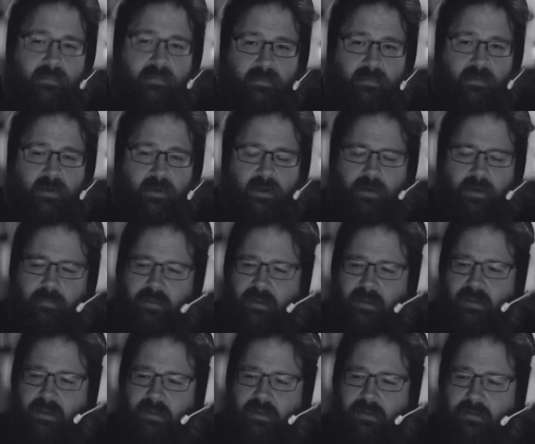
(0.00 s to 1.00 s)
They're going to be
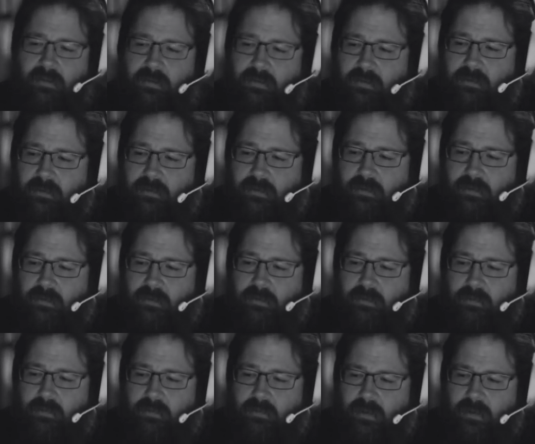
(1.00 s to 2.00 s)

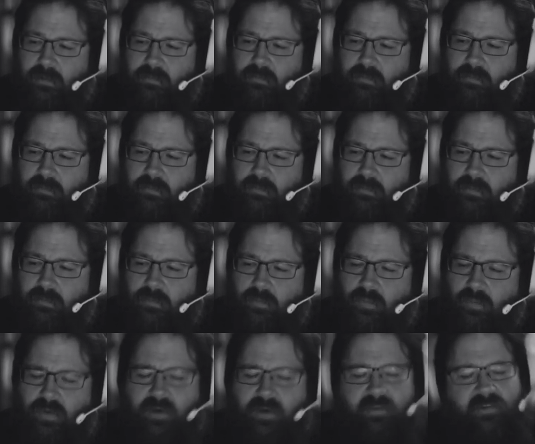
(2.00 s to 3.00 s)
well,
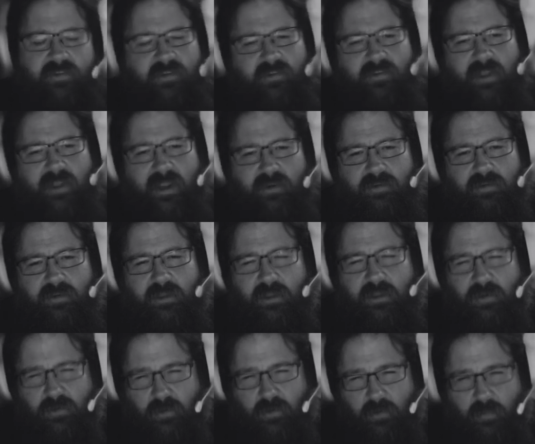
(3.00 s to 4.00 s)
what does this actually
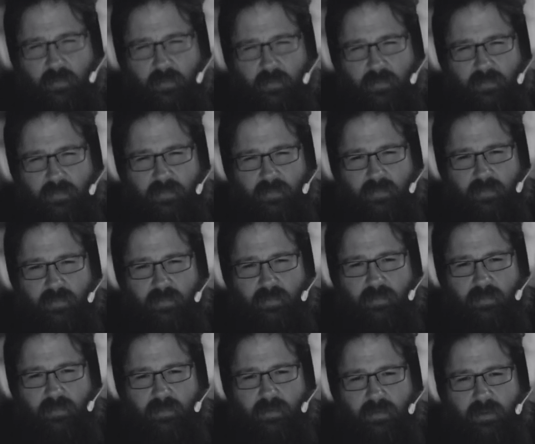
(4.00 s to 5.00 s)
do?
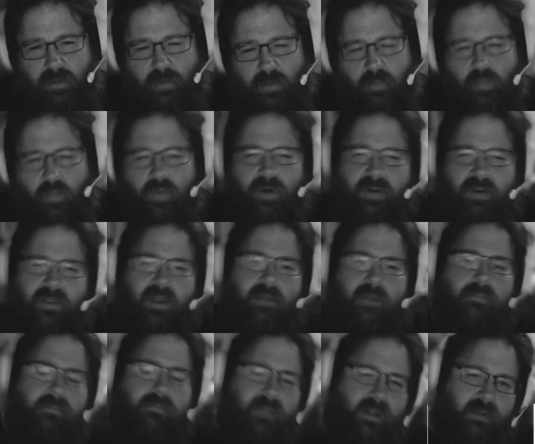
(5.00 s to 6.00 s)
What do they
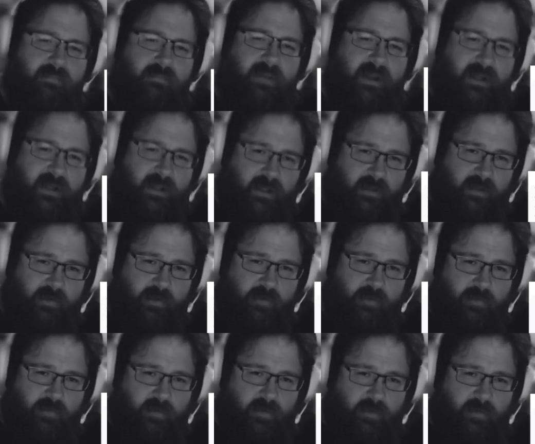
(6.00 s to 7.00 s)
mean by gun
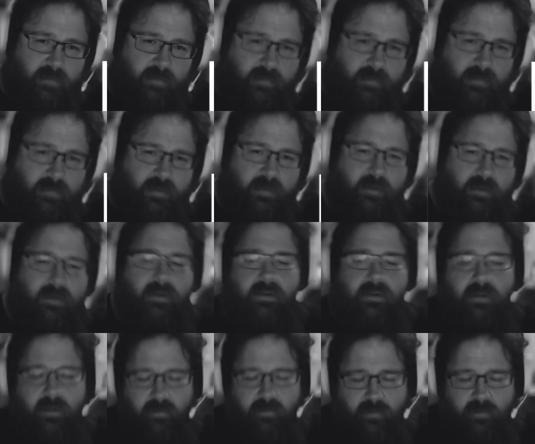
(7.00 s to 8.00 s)
control?
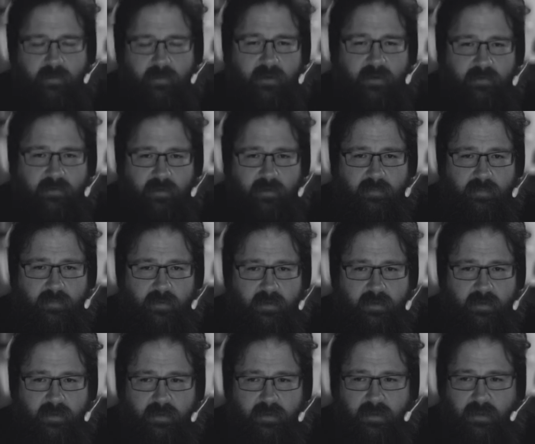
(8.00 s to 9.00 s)
And so on and so
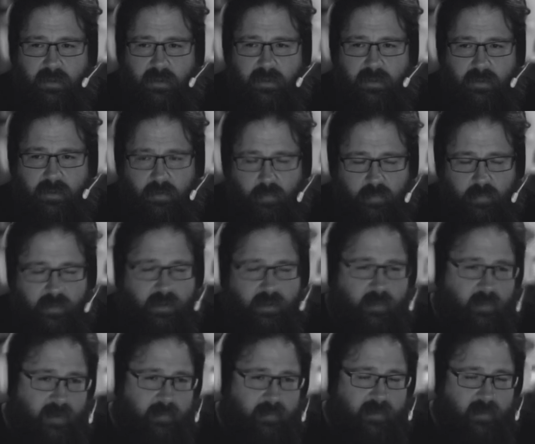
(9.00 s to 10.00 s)
forth. You really
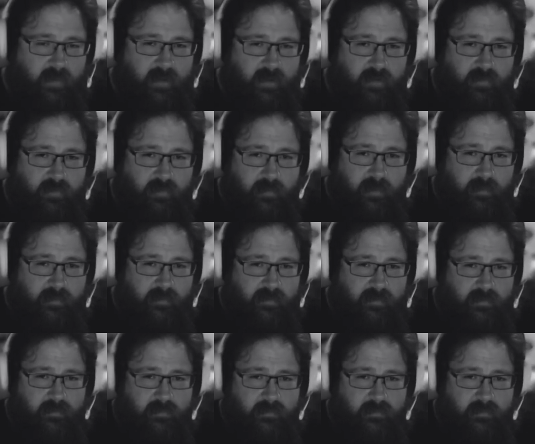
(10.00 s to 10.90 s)
want to be around those people.